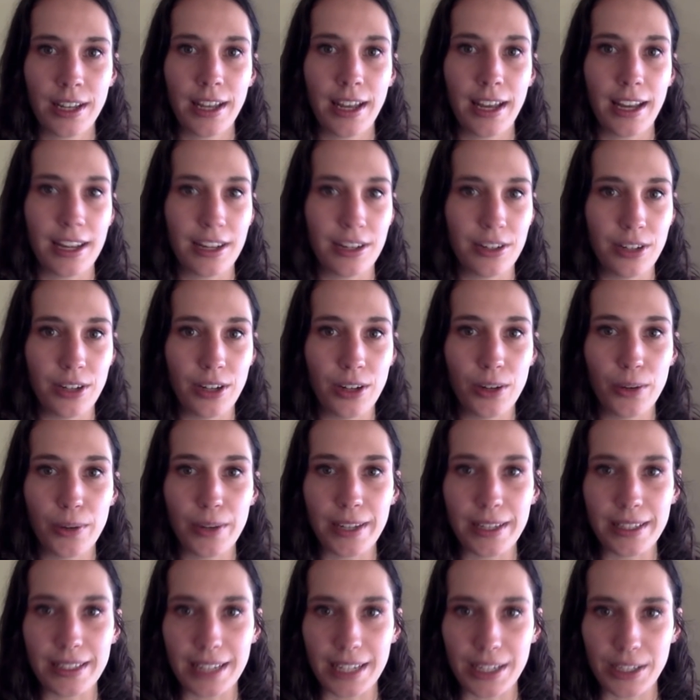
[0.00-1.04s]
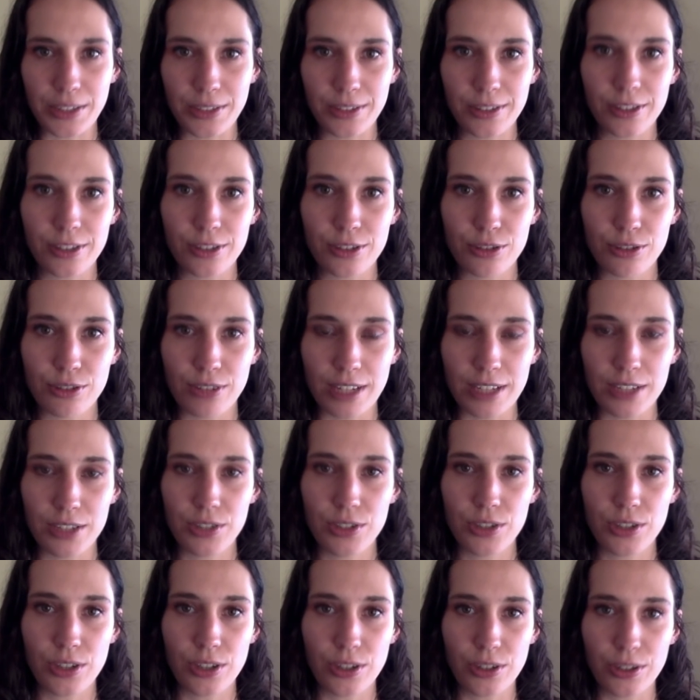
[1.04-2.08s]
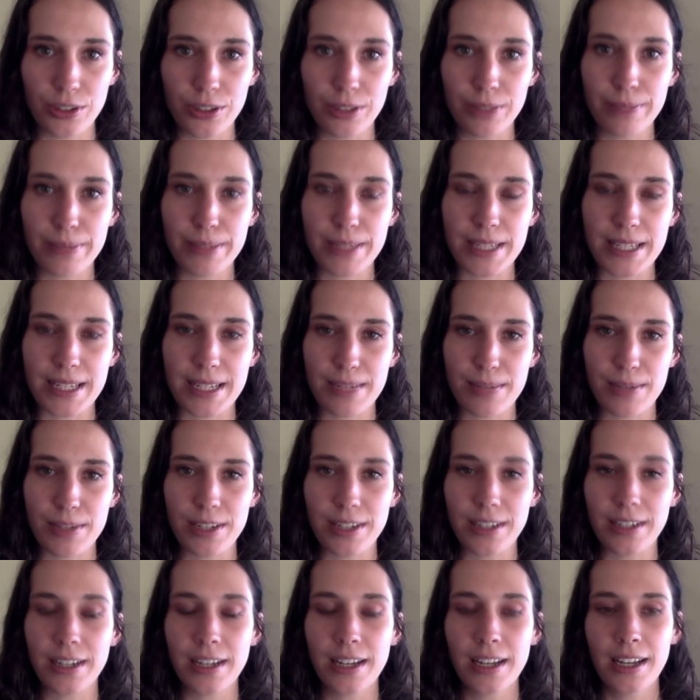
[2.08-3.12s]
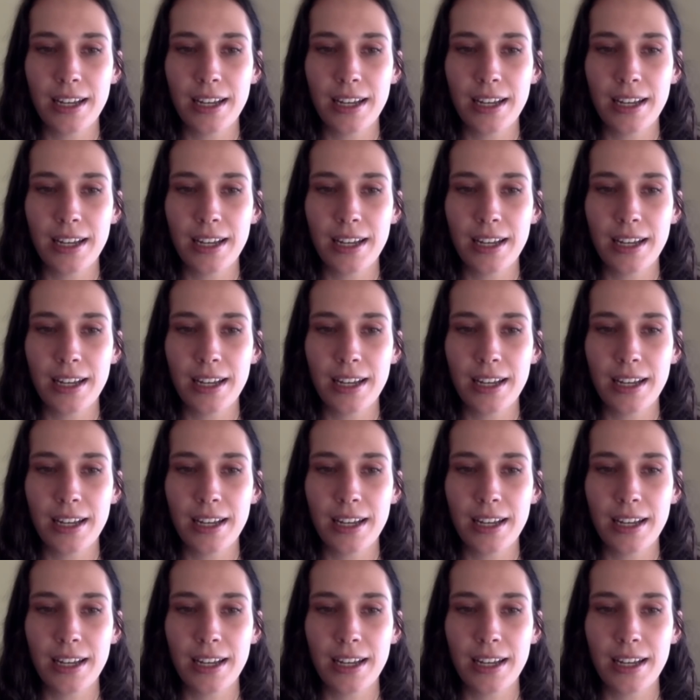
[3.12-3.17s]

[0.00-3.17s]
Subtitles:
And knowing that you can trust your own perception.